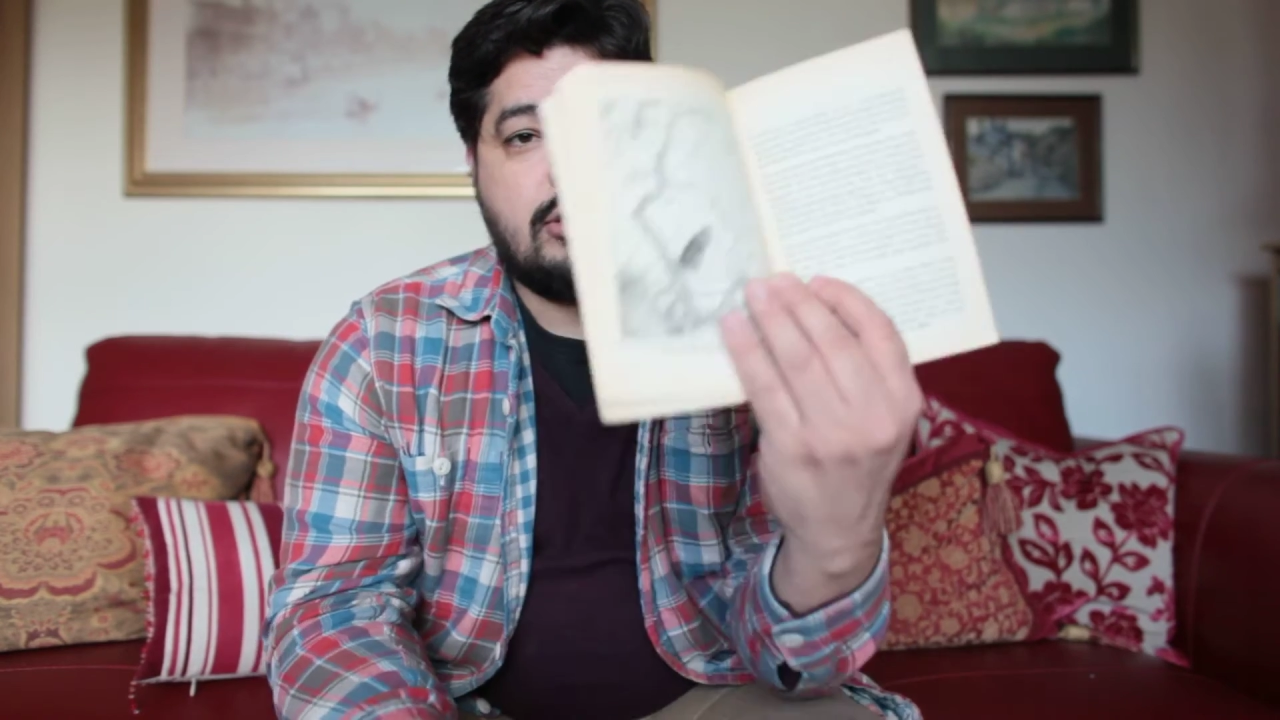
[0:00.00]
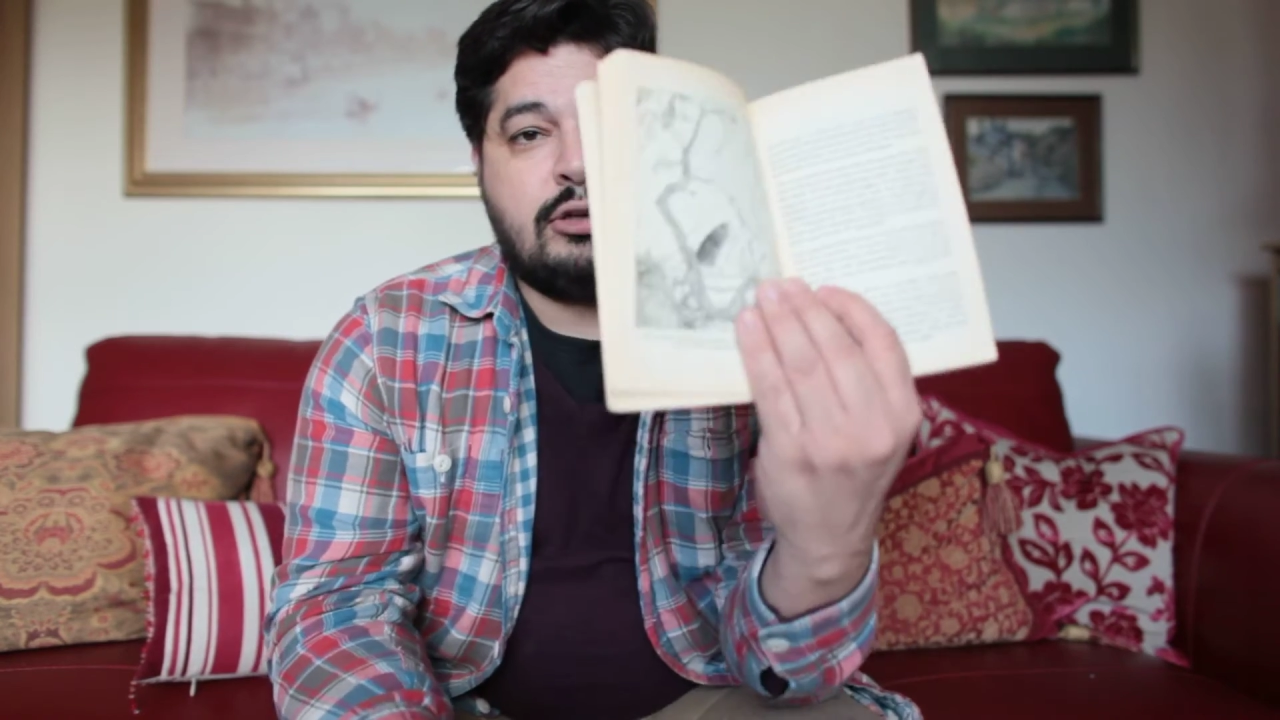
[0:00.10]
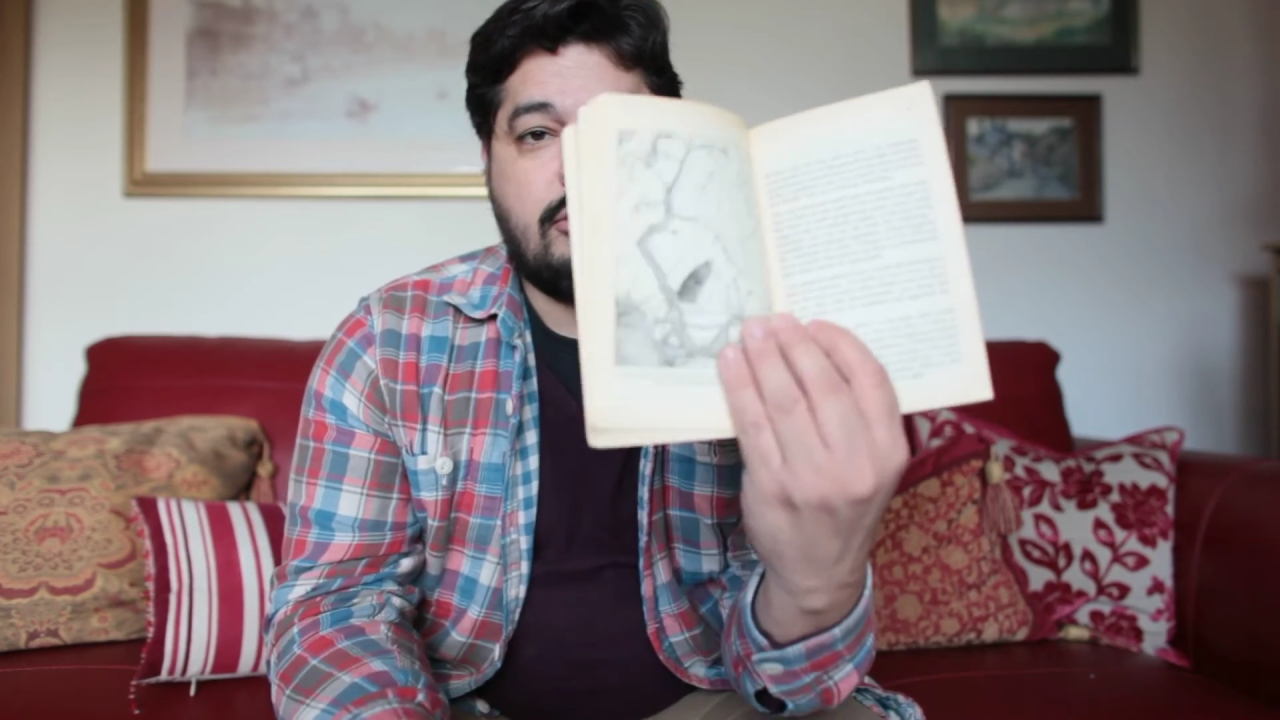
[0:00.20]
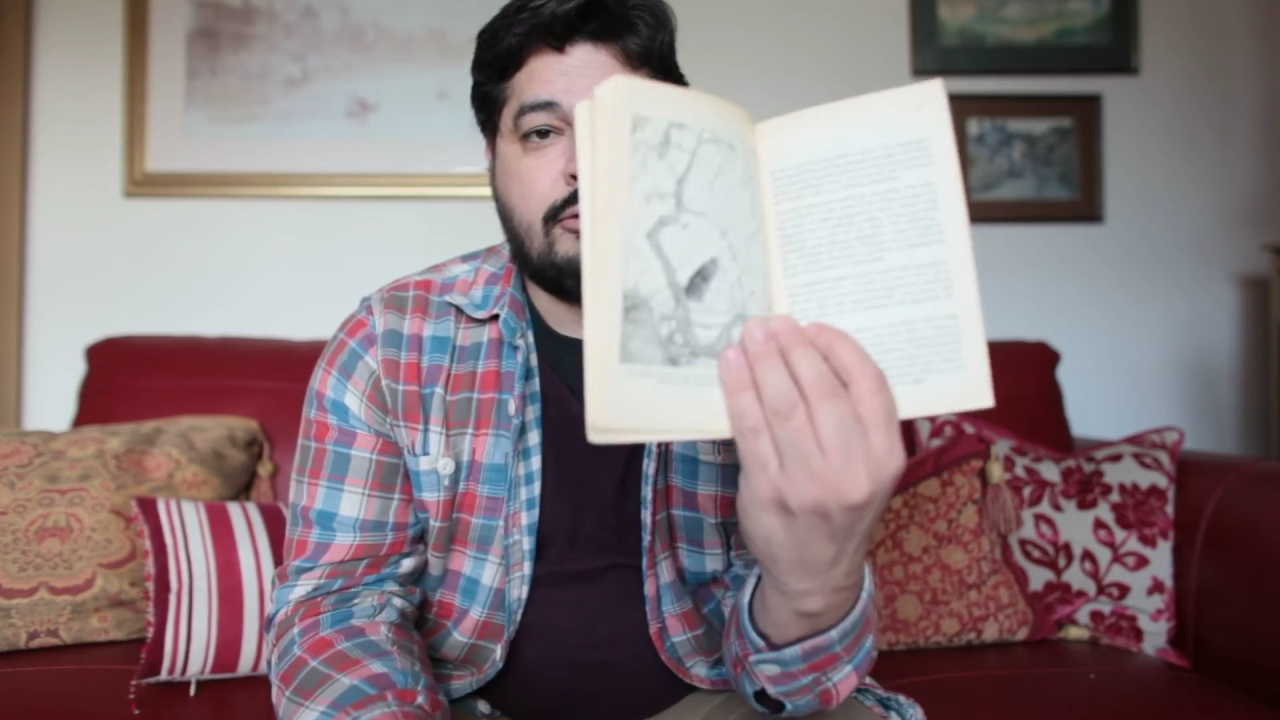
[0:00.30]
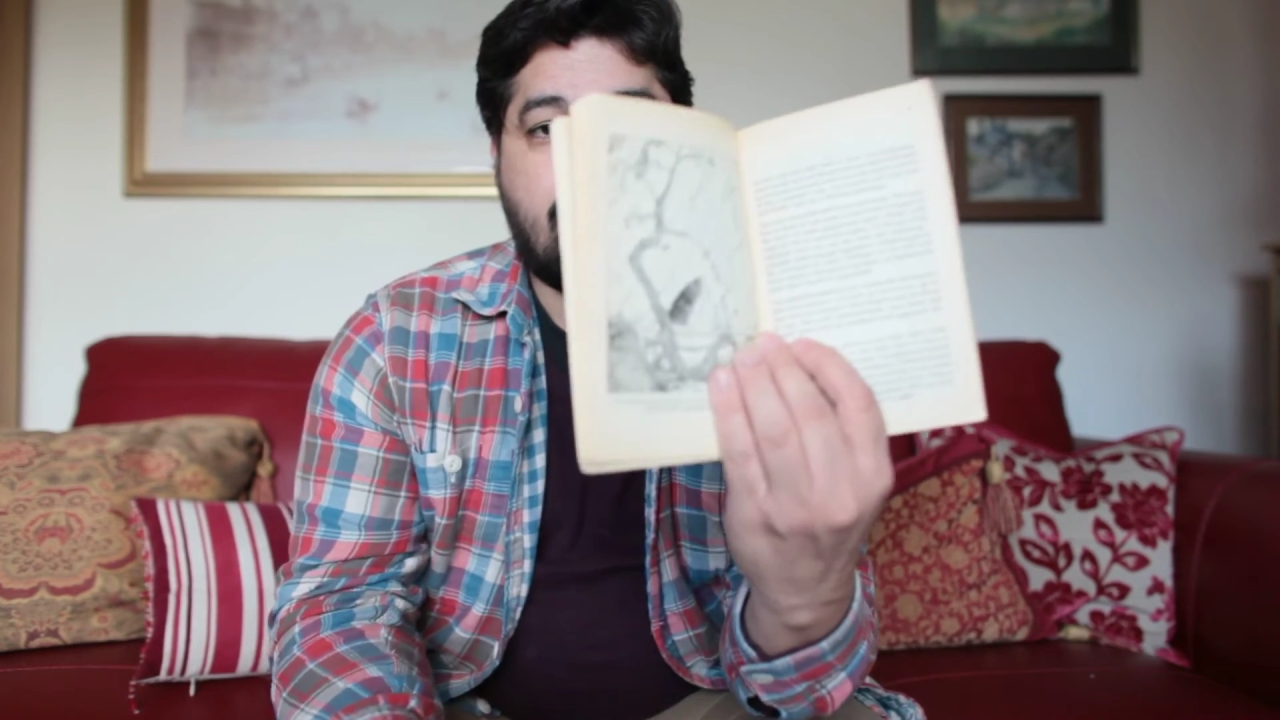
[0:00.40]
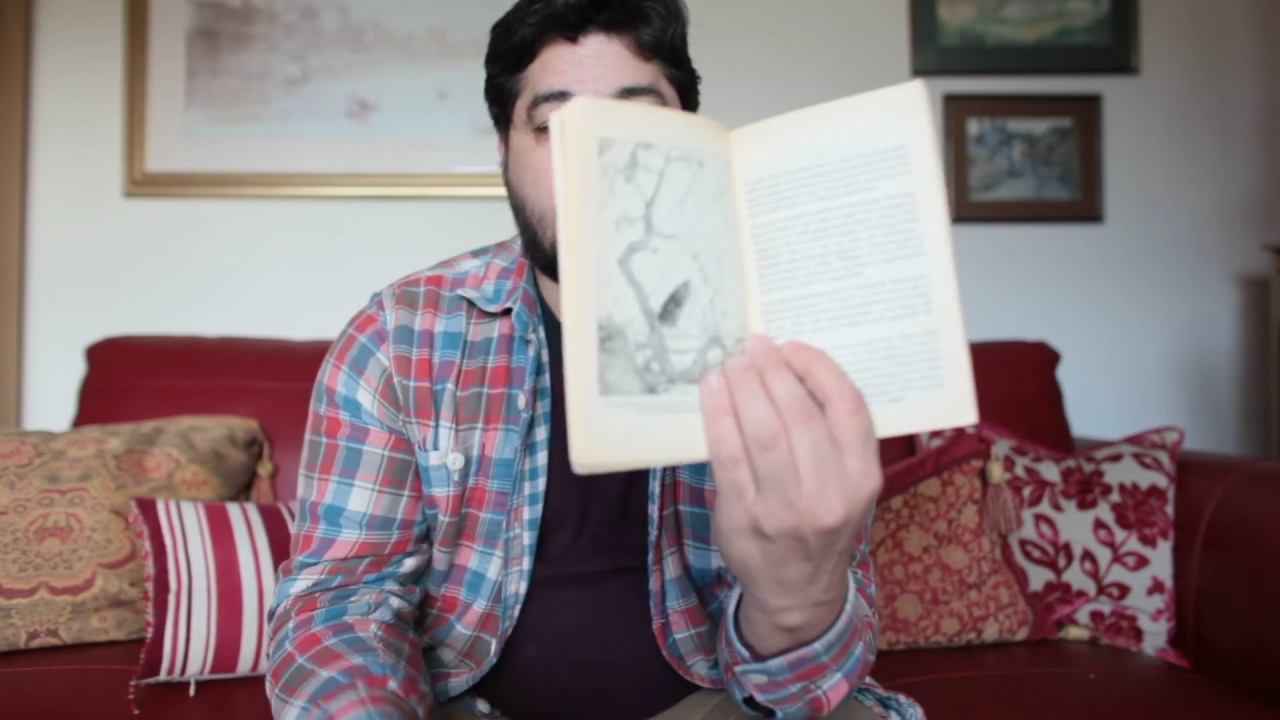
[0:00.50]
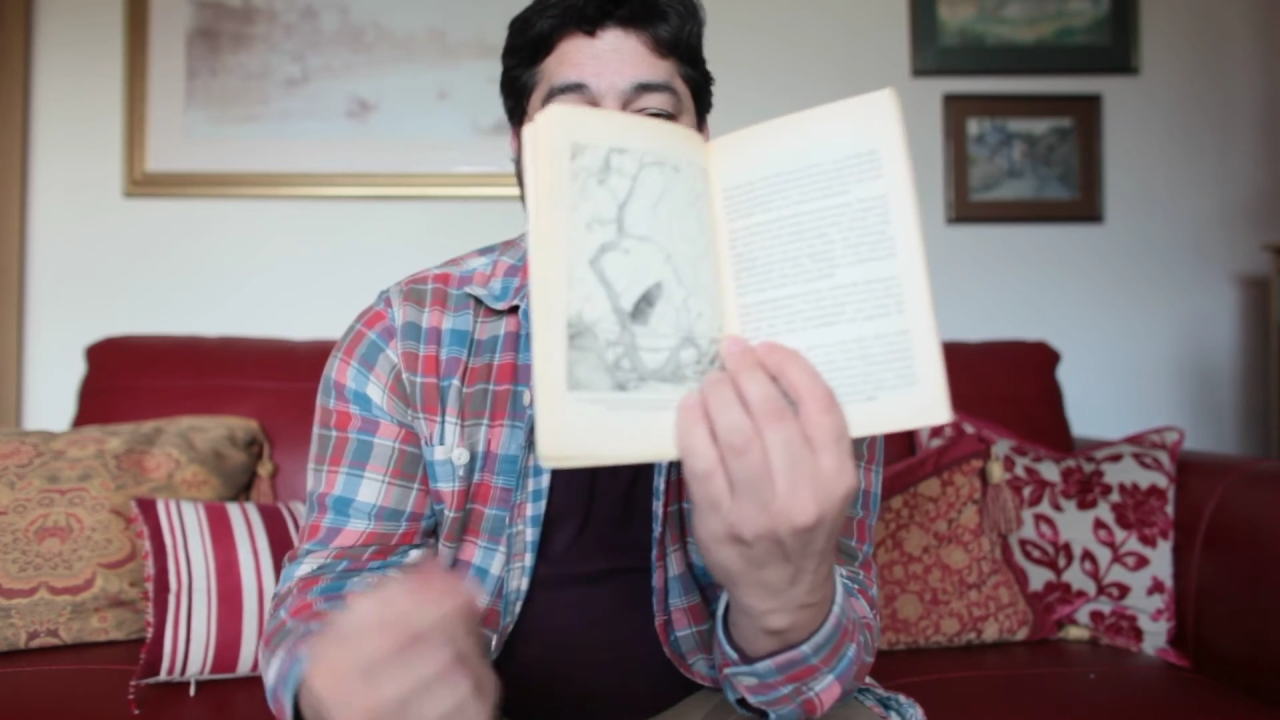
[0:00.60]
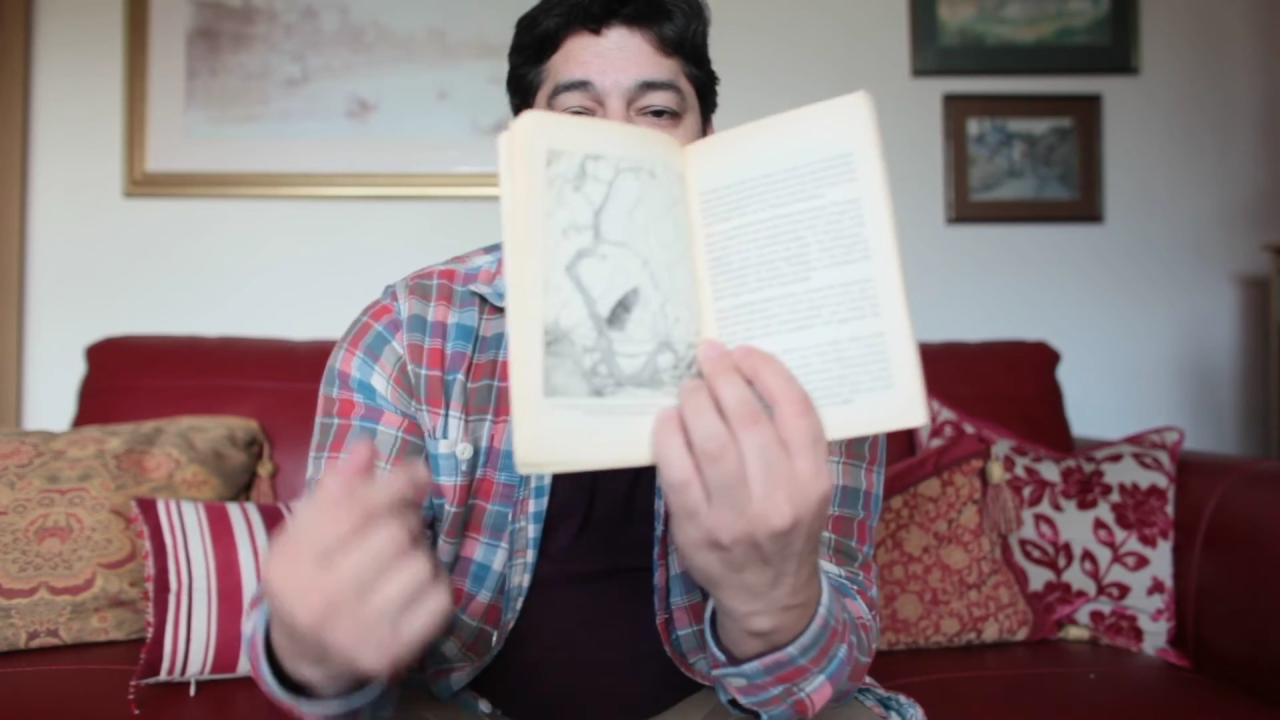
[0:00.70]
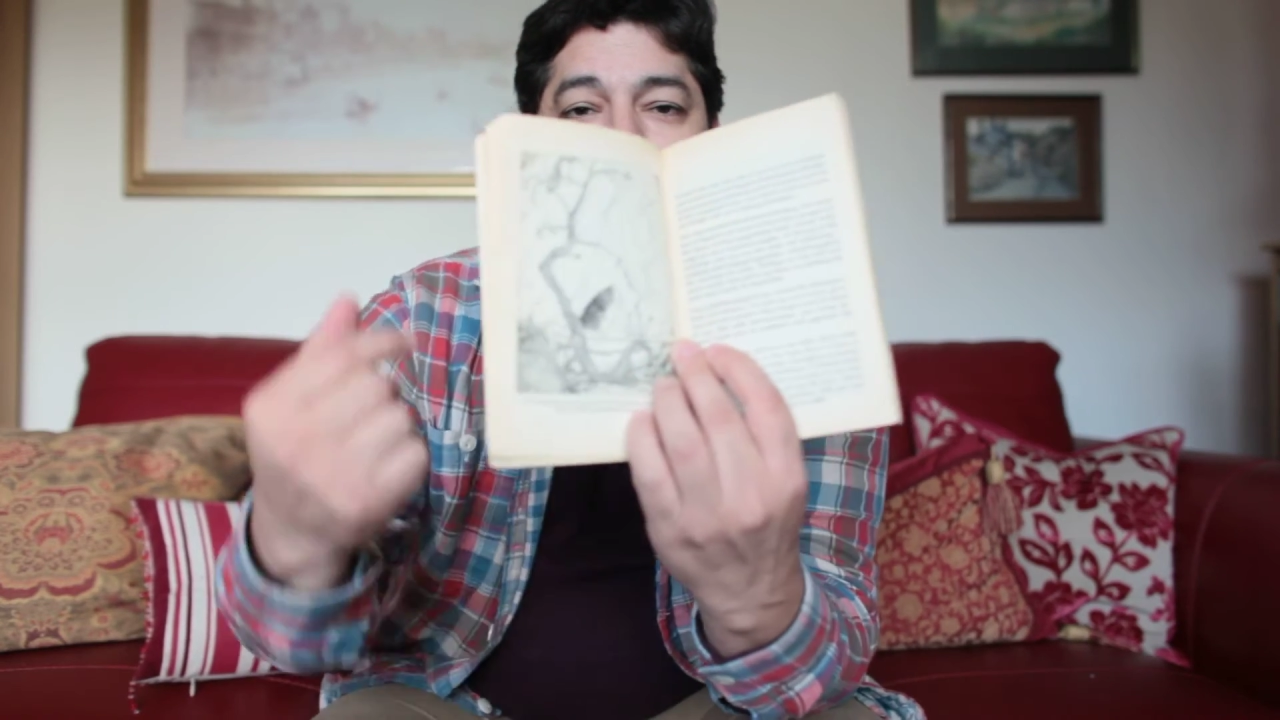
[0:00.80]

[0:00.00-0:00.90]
your first